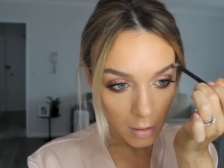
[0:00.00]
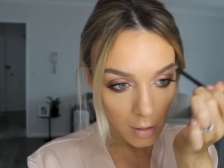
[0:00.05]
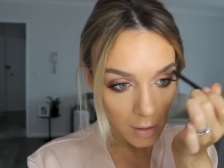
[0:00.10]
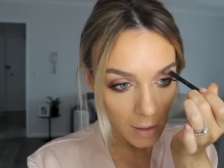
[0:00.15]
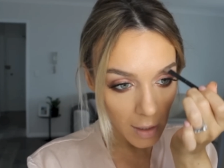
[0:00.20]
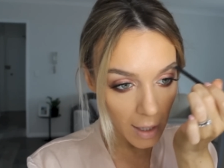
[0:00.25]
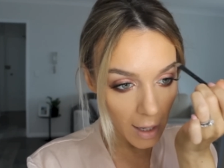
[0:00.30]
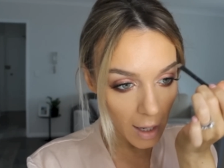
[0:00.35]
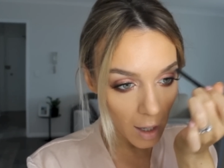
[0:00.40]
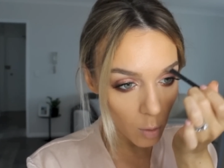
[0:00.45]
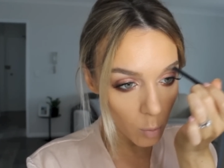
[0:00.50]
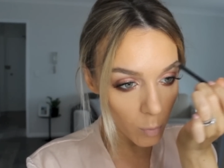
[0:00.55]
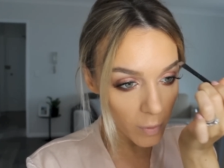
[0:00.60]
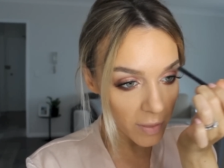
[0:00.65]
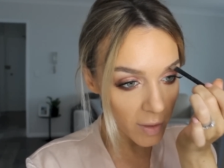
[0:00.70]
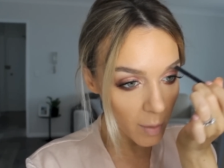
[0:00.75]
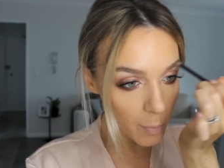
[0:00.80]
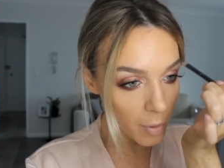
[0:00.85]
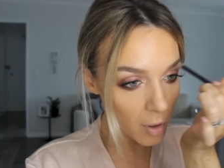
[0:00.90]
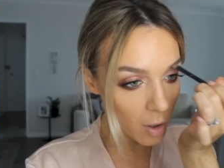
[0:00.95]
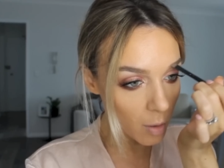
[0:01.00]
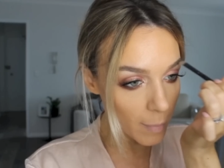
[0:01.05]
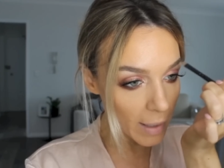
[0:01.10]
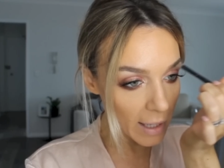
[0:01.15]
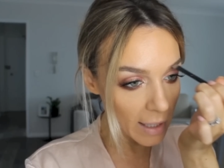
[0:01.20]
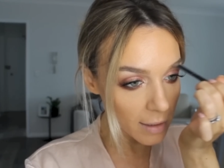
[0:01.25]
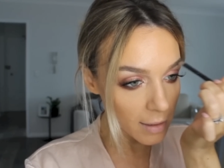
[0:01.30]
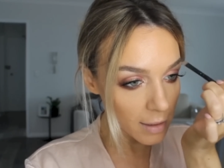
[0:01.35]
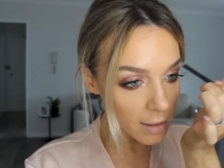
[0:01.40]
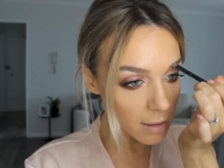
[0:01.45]
Now with a
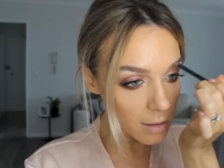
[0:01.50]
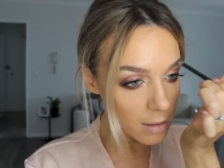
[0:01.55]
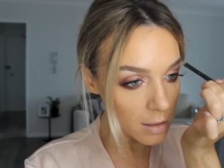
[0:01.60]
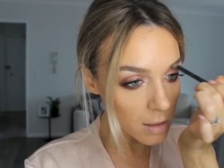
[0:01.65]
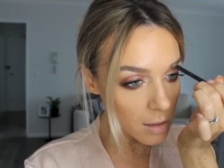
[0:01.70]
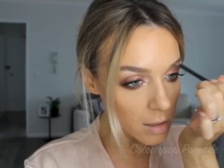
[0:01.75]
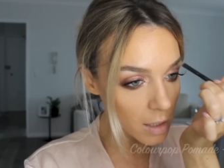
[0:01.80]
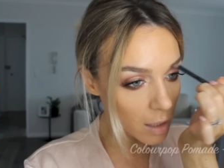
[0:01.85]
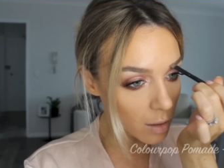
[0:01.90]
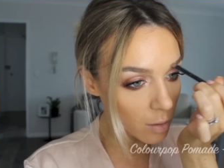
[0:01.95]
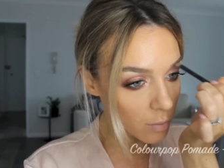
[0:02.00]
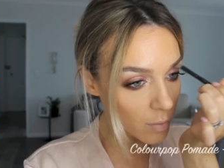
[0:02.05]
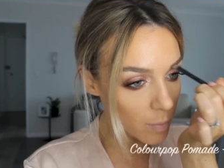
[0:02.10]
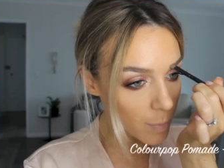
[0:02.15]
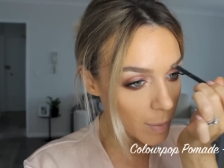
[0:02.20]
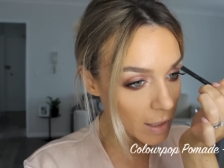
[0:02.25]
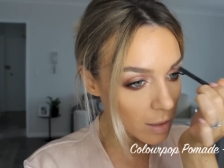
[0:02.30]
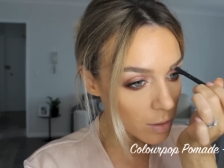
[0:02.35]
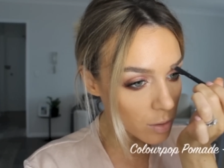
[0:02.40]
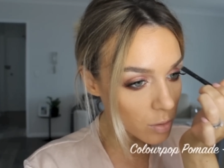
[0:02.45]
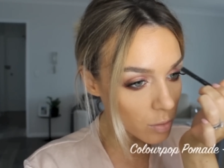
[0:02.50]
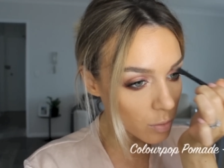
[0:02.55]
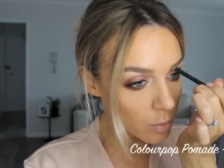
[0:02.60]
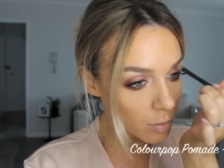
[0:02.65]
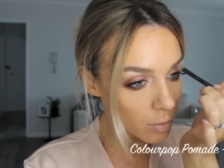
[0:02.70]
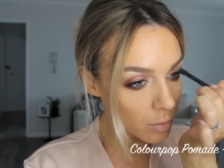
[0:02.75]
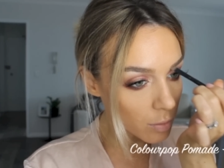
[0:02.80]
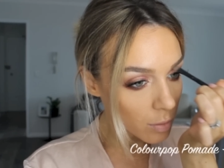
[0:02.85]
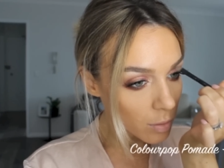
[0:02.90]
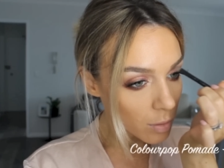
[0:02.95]
pomade instead of a
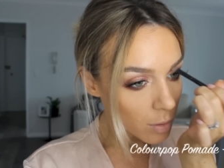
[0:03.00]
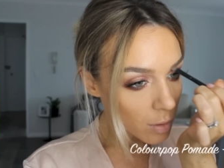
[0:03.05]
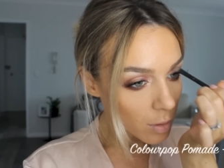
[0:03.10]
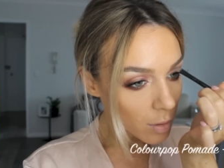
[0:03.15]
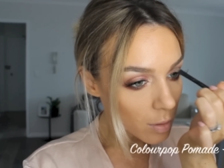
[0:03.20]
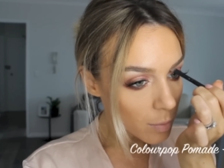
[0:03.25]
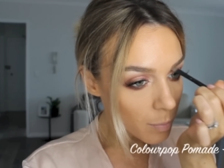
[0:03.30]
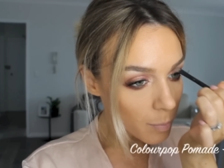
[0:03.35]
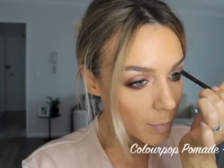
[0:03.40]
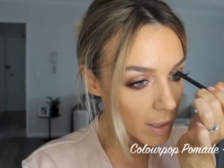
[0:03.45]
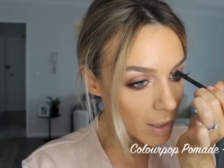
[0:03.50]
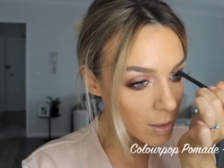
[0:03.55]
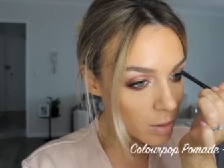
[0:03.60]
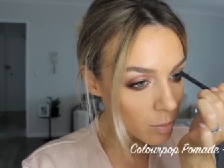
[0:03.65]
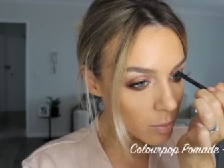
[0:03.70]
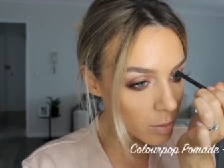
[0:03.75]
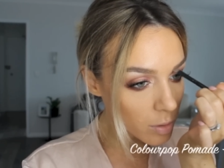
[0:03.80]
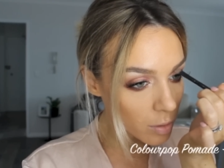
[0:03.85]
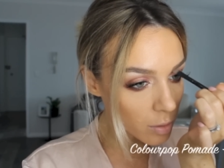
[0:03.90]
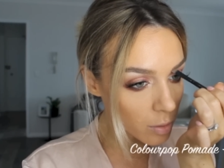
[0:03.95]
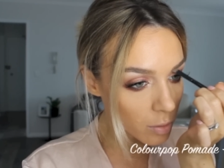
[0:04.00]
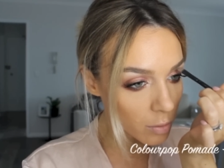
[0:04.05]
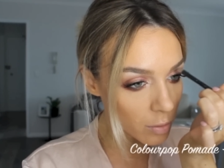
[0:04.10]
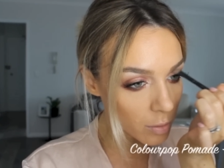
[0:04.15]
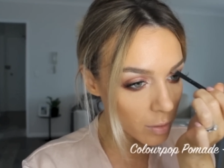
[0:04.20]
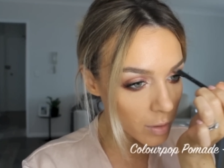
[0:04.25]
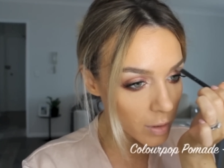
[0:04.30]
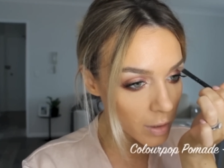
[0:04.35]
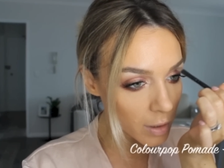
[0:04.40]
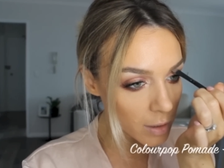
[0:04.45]
pencil. Pencils are
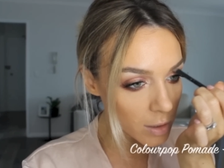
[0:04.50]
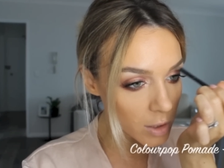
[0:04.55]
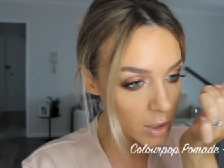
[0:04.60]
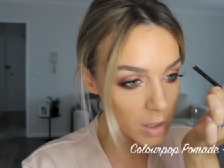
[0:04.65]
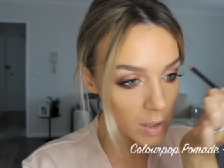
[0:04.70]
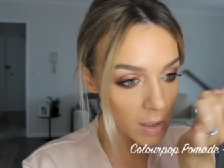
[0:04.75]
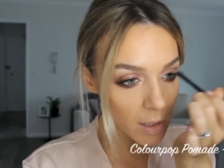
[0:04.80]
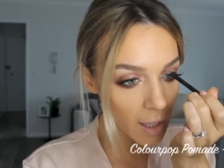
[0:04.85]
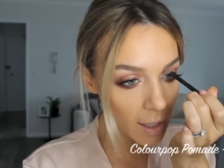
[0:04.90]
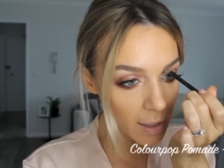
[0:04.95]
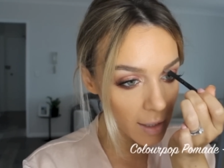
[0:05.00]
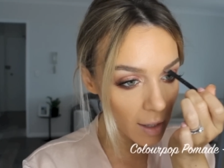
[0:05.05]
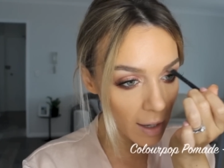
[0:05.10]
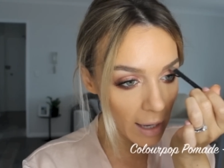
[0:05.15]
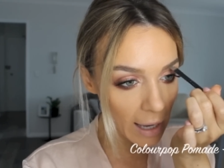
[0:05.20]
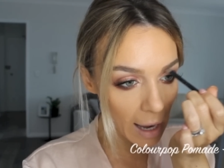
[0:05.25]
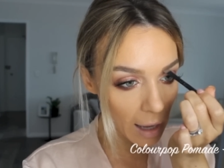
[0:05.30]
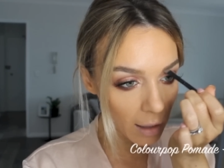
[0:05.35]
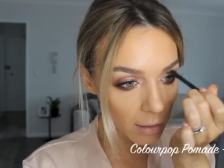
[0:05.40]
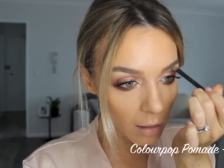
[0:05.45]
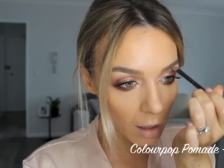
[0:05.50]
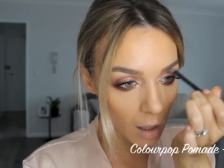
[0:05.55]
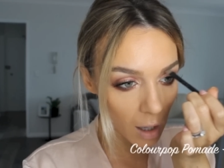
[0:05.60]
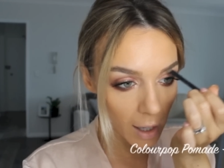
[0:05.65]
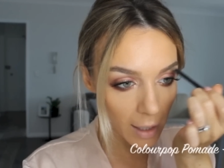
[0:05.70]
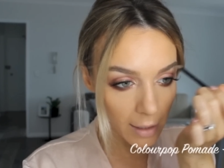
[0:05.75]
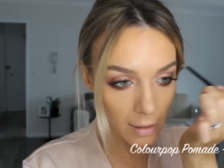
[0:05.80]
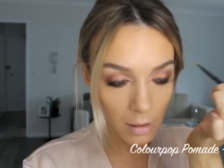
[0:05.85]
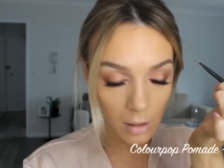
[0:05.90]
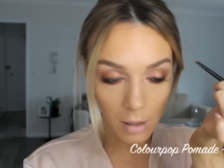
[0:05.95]
good just to get your
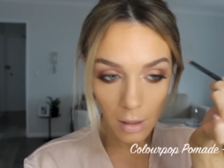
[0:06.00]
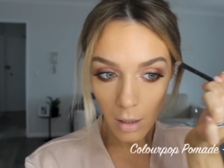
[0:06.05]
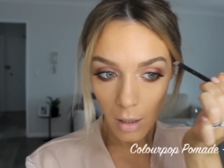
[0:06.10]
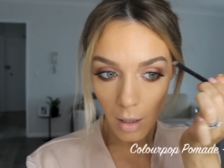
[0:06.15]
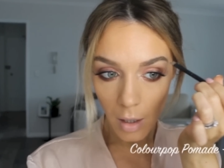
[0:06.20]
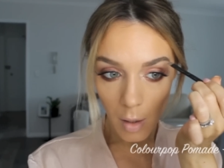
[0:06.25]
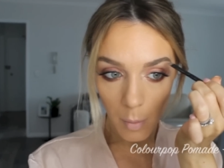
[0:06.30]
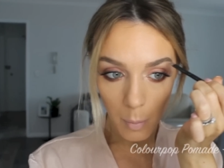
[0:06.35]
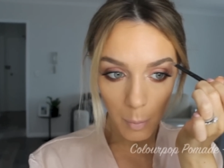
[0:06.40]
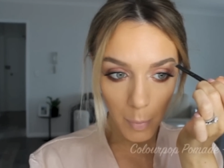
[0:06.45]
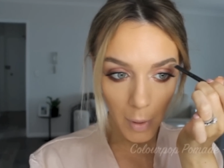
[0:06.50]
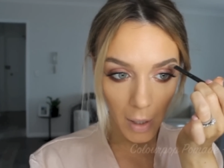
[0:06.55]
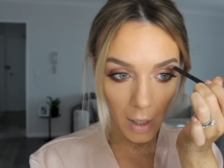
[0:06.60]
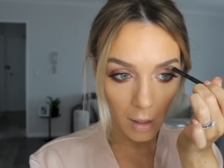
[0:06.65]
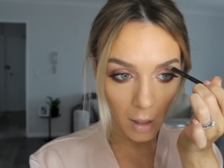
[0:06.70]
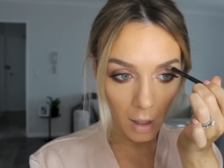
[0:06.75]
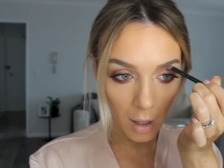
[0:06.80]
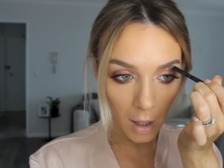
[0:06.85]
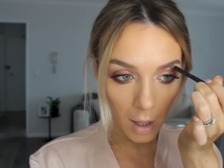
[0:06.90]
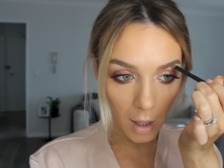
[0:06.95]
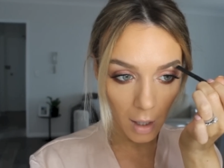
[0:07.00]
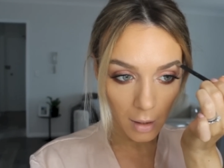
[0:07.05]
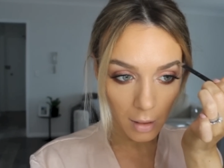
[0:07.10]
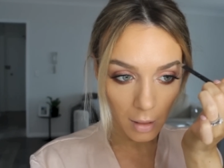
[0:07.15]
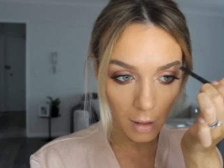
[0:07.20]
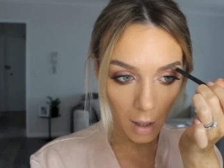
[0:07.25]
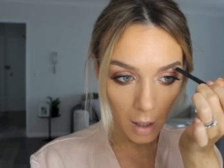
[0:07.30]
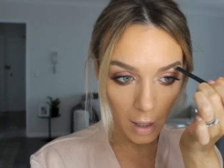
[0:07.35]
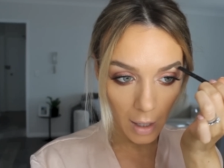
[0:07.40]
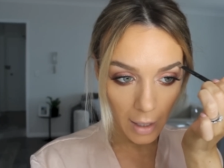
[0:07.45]
outline, but I
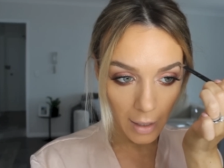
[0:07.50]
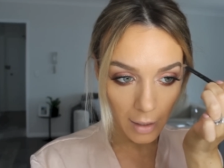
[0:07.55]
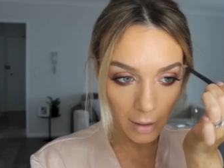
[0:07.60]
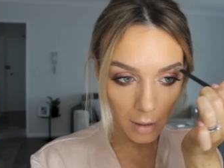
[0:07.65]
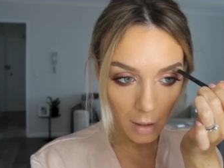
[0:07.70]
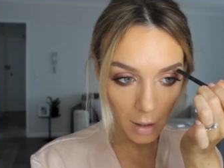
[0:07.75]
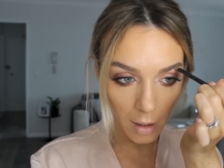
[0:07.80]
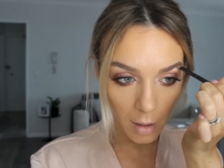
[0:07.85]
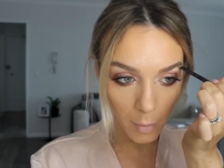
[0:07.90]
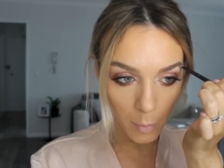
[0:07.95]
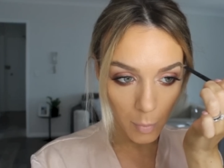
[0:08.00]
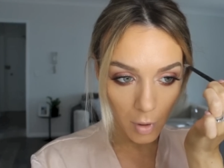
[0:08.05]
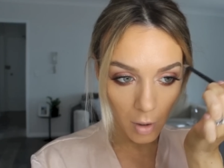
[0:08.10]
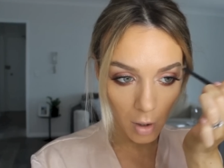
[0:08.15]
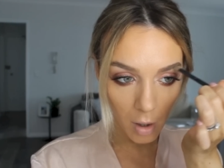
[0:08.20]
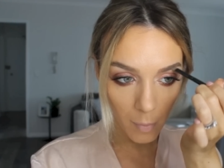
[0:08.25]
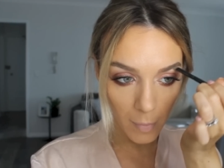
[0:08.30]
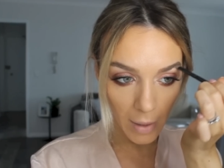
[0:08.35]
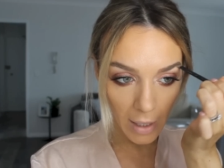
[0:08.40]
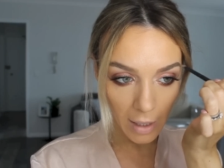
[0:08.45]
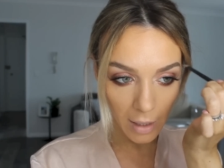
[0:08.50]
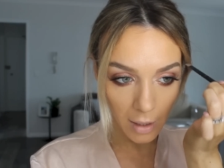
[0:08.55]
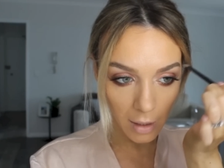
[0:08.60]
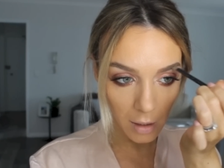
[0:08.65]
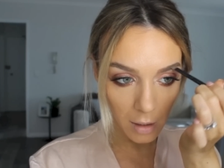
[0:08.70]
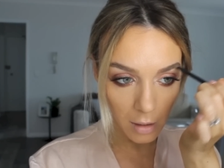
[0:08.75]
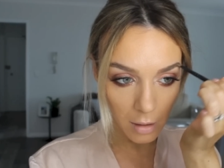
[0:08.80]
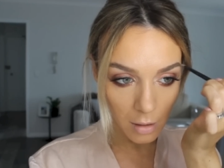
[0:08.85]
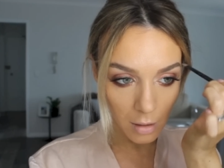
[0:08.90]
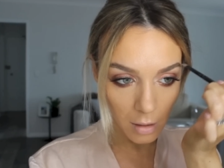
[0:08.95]
like a
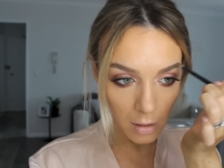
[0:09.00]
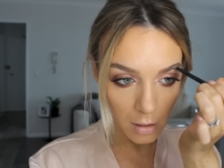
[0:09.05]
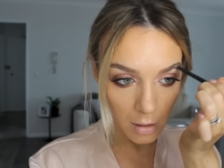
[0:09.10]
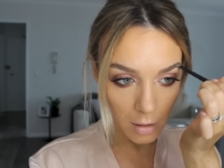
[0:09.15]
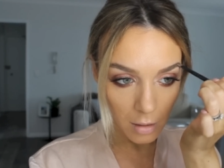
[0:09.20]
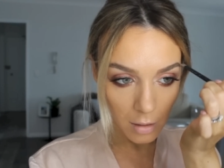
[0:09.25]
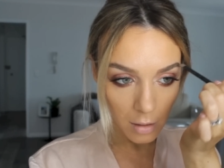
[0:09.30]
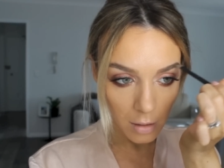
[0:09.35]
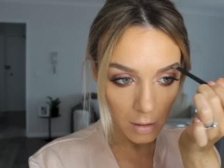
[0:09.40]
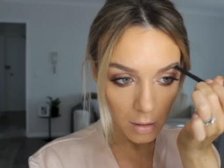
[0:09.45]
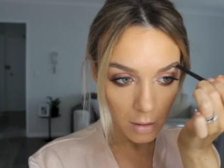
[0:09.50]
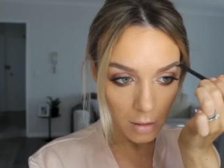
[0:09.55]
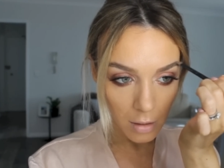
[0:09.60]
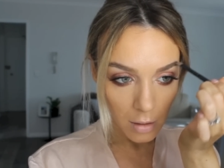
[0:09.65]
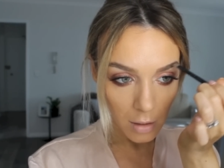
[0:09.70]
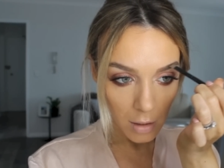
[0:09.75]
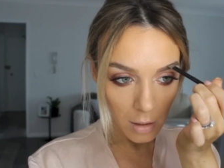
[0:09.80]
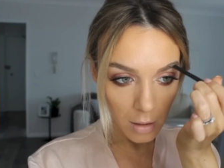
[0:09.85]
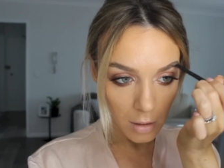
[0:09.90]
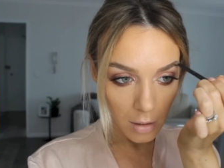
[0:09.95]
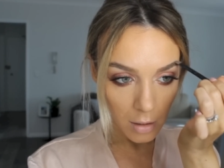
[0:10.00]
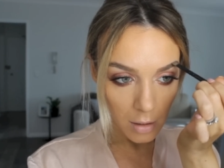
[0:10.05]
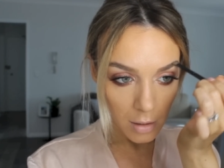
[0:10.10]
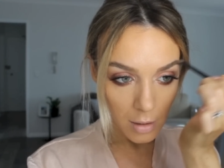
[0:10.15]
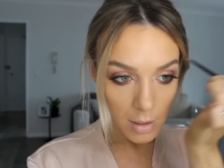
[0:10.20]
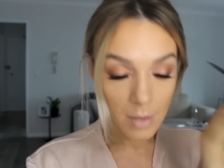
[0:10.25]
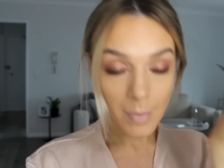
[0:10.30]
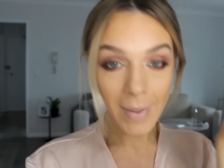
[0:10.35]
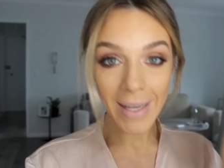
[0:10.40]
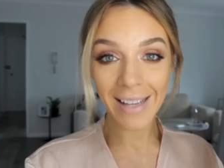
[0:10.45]
pomade
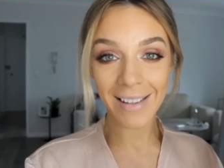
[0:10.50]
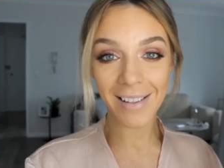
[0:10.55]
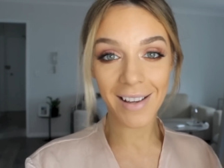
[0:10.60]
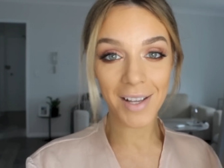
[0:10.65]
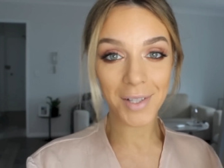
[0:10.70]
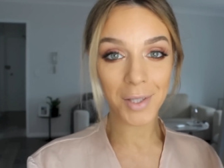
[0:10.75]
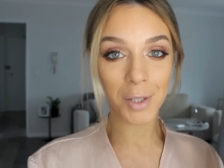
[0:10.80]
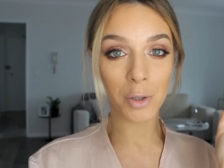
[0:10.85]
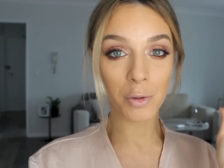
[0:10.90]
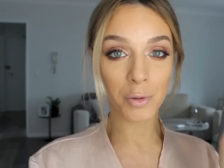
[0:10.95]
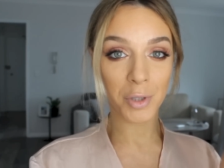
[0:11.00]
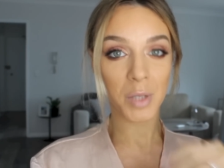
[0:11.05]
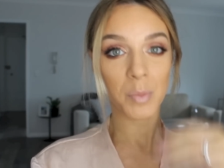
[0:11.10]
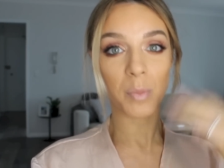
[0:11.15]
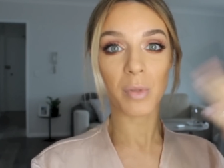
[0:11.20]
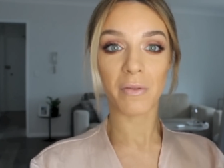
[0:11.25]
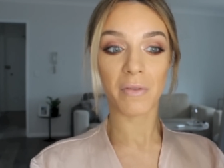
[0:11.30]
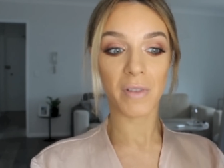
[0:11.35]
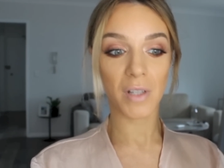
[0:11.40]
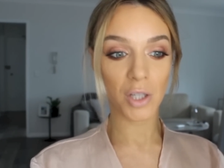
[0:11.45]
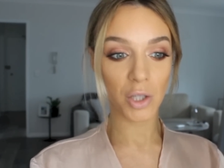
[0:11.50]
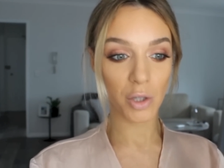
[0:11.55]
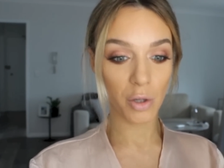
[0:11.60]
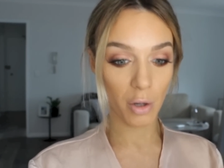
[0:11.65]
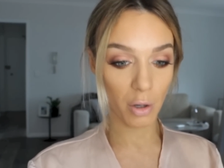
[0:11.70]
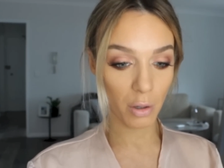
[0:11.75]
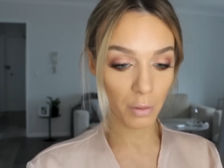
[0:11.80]
to make it nice and crisp and finish it